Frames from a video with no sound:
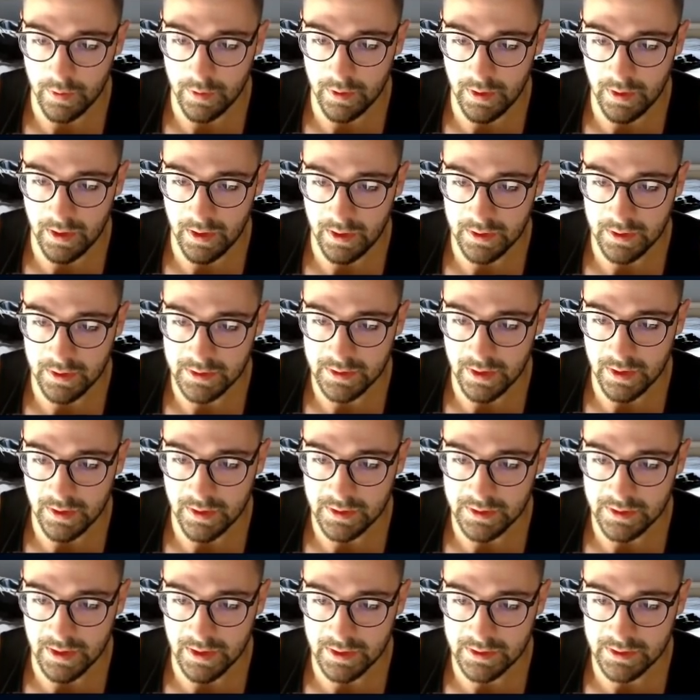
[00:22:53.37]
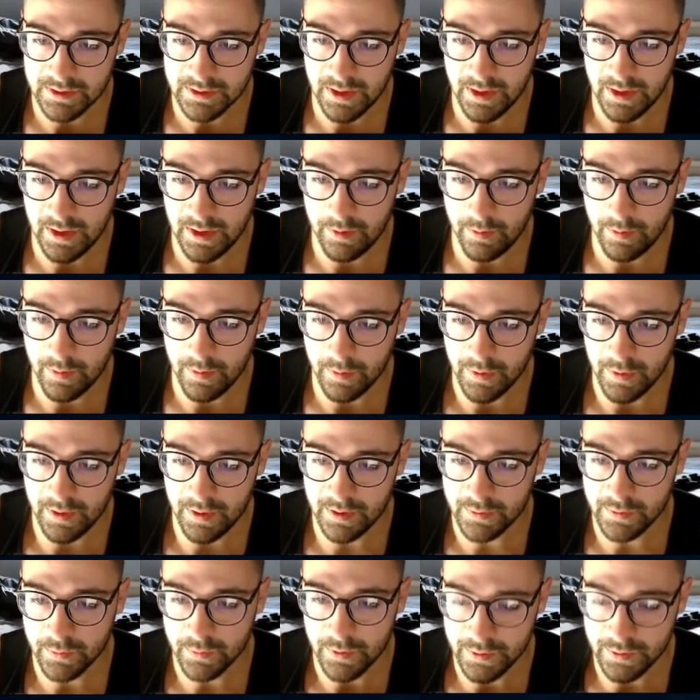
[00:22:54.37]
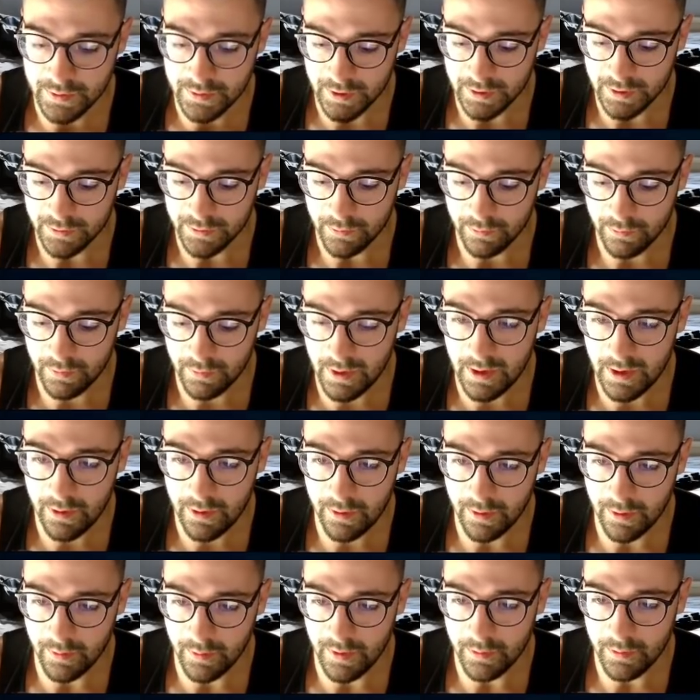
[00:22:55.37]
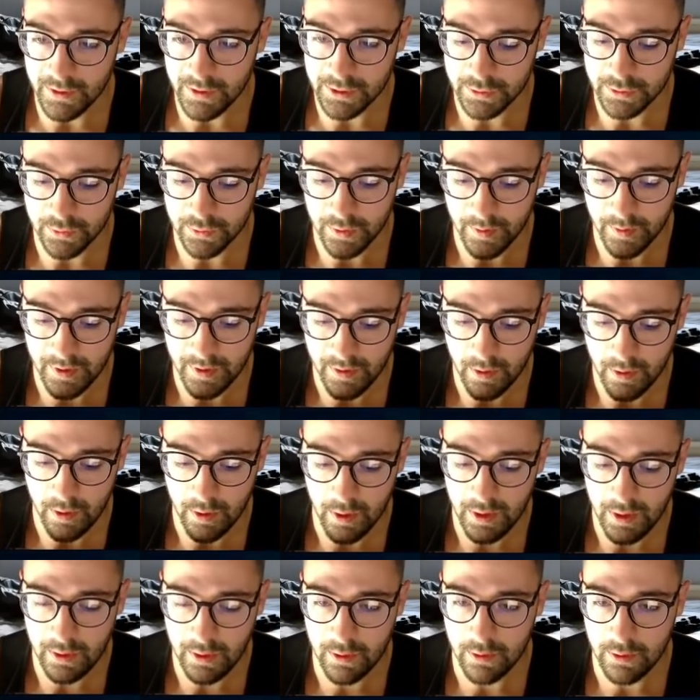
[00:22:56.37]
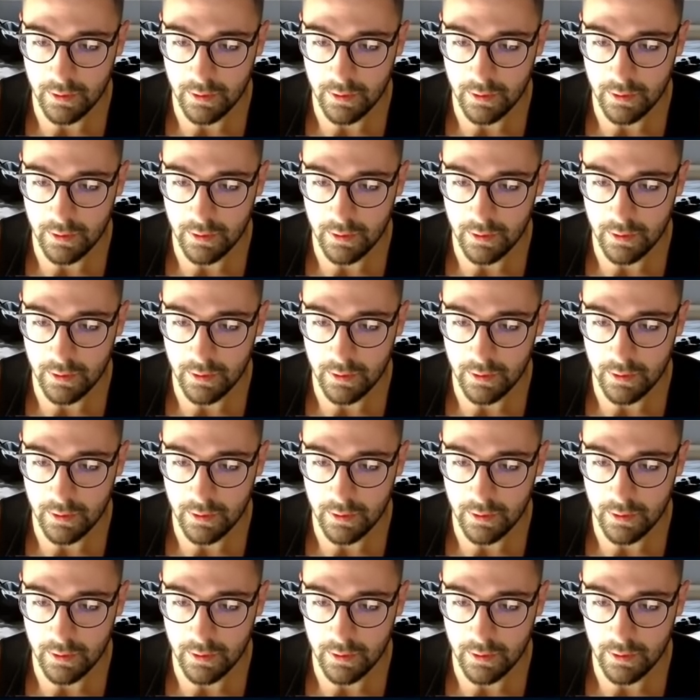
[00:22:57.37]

They can stay the exact same, but this one turns it around, and then we're just talking about the height.